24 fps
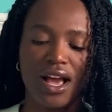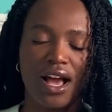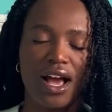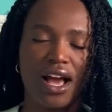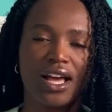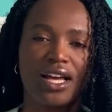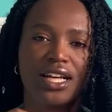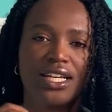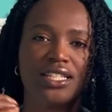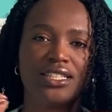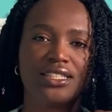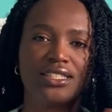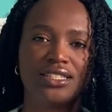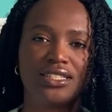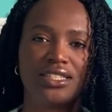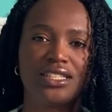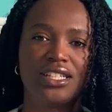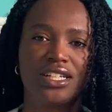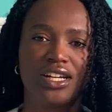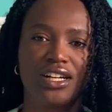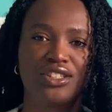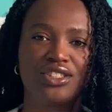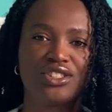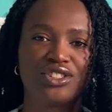I
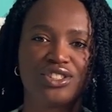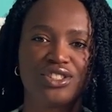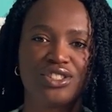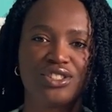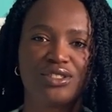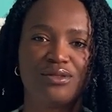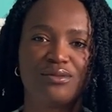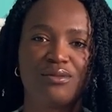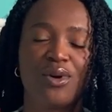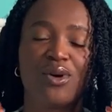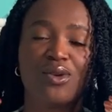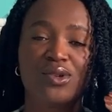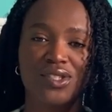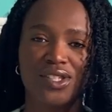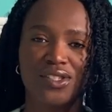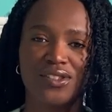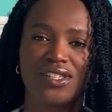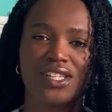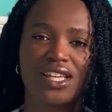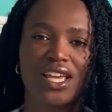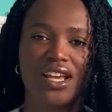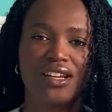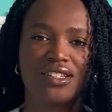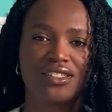understood most of
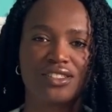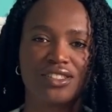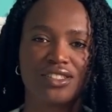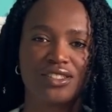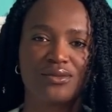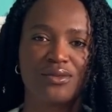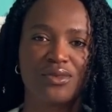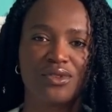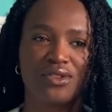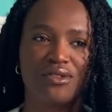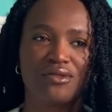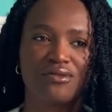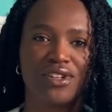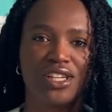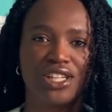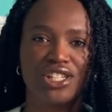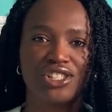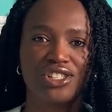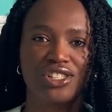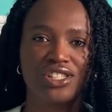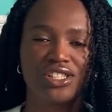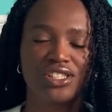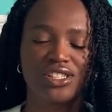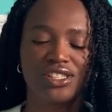the characters'
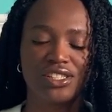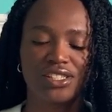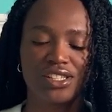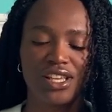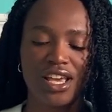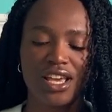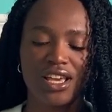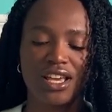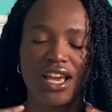motivations